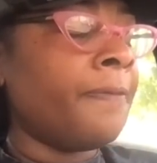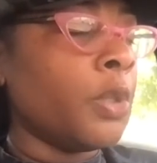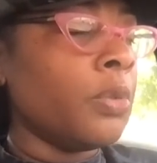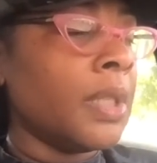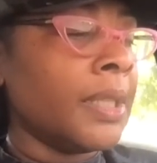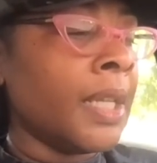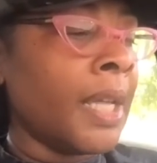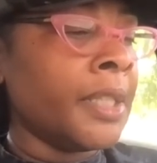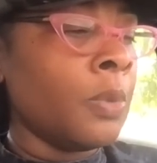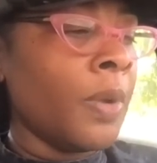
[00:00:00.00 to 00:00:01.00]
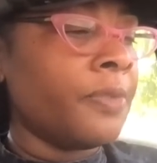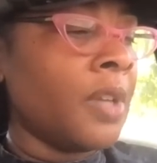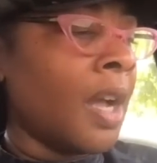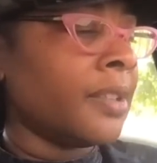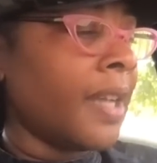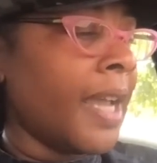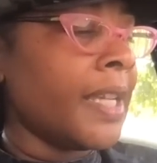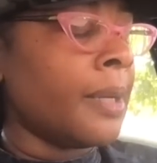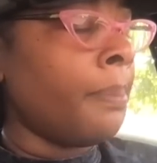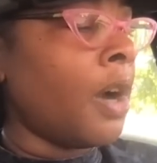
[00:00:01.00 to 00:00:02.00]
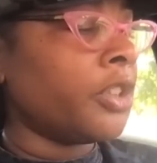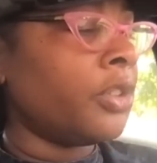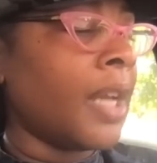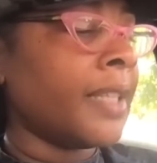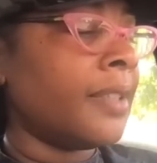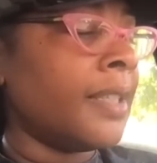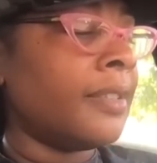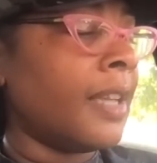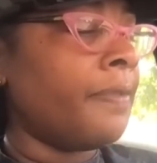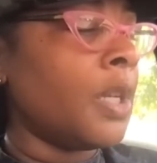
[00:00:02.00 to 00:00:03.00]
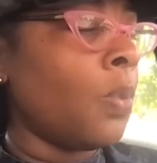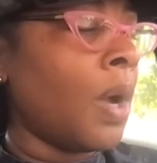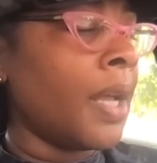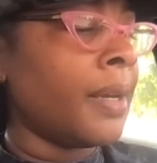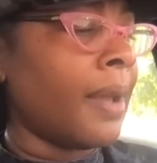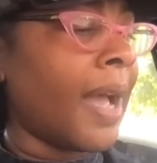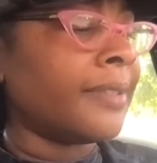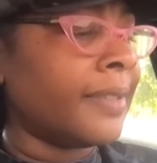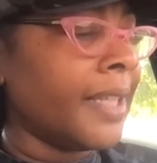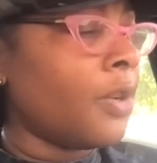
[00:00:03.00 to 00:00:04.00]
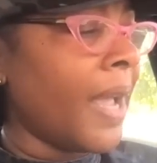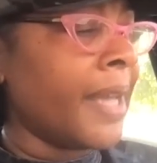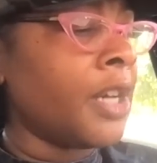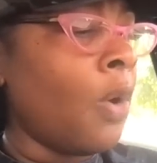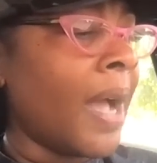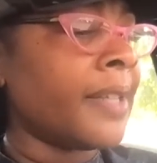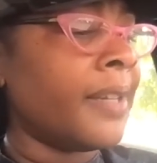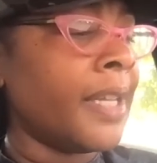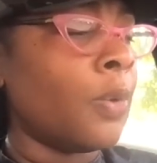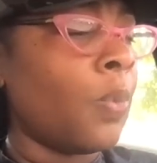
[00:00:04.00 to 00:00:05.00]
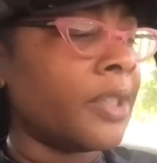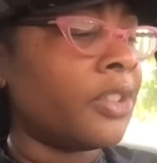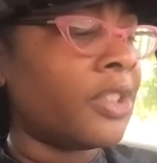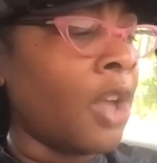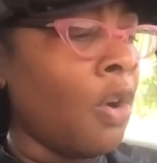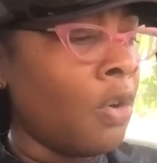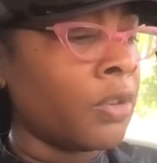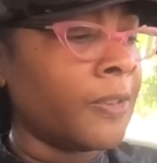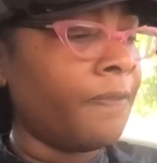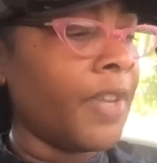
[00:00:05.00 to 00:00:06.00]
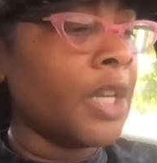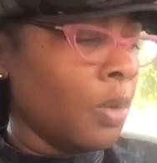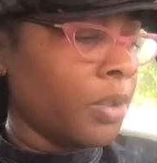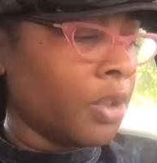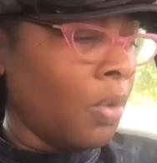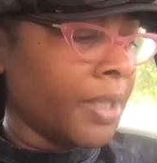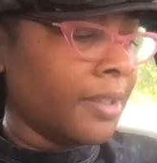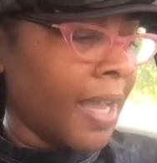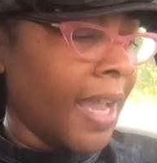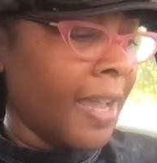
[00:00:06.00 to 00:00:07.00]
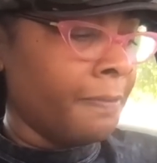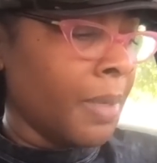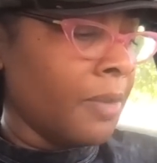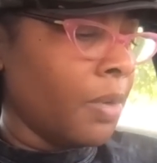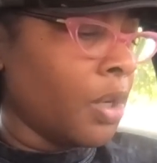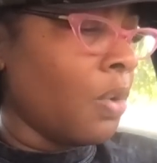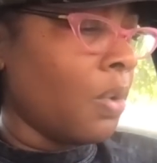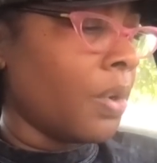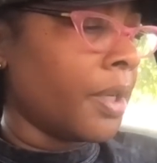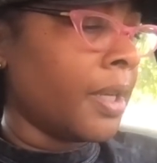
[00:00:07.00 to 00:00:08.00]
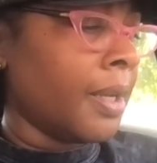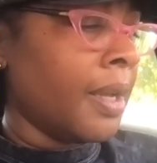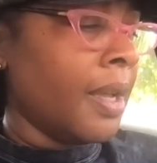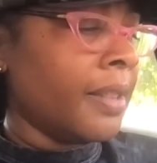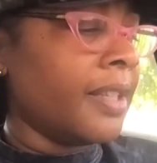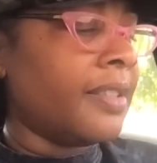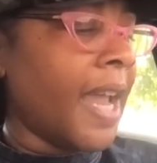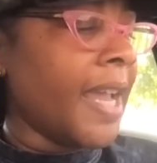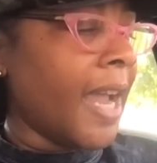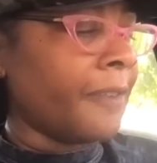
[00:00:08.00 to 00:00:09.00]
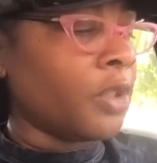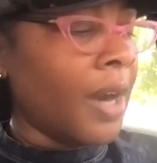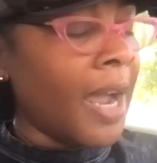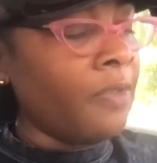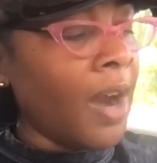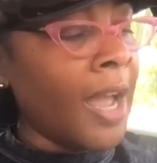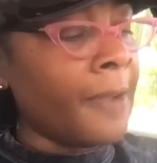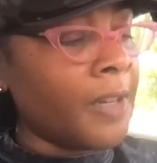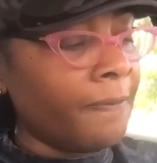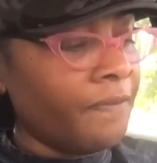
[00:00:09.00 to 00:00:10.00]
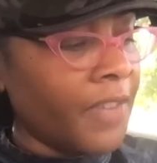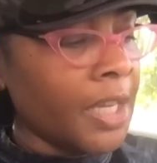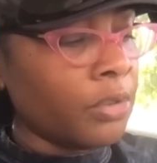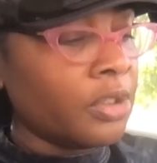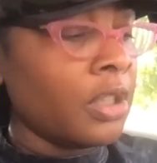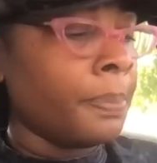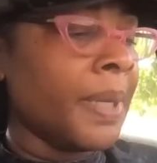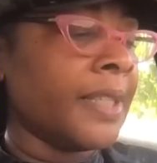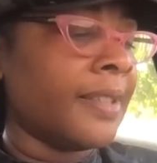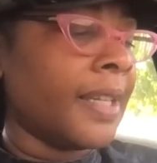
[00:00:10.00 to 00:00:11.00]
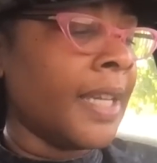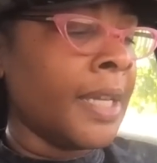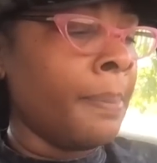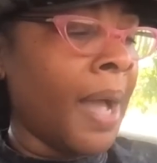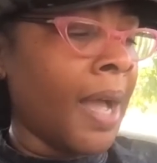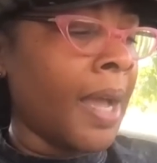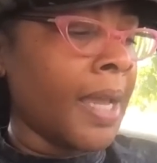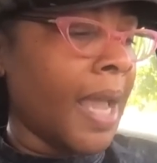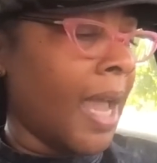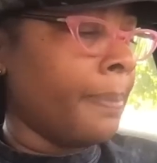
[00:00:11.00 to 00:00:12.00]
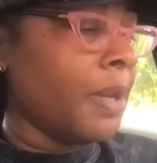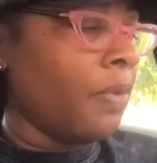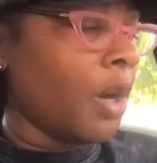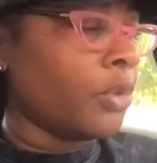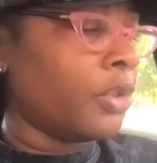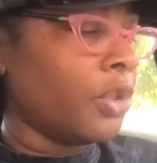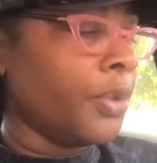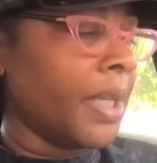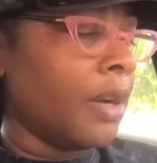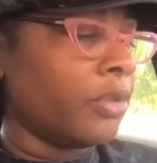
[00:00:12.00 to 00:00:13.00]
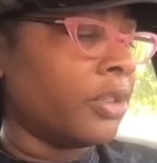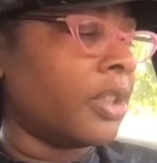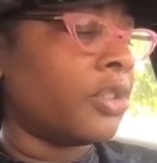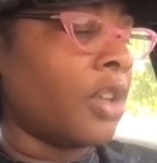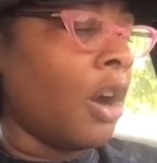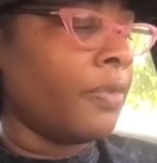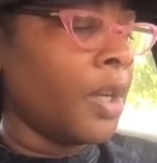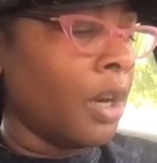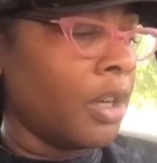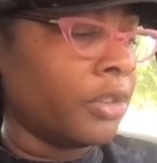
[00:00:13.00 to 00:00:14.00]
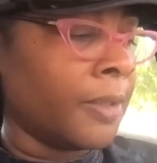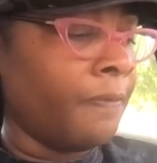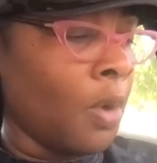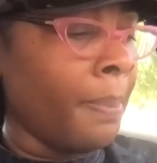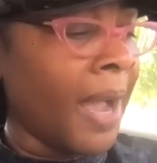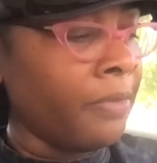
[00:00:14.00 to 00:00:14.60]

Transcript: flew to London with Dante in March 1971, I still had no idea what songs Phil was going to have me record. The day after I arrived, Phil took me to EMI Abbey Road Studios to start rehearsing for my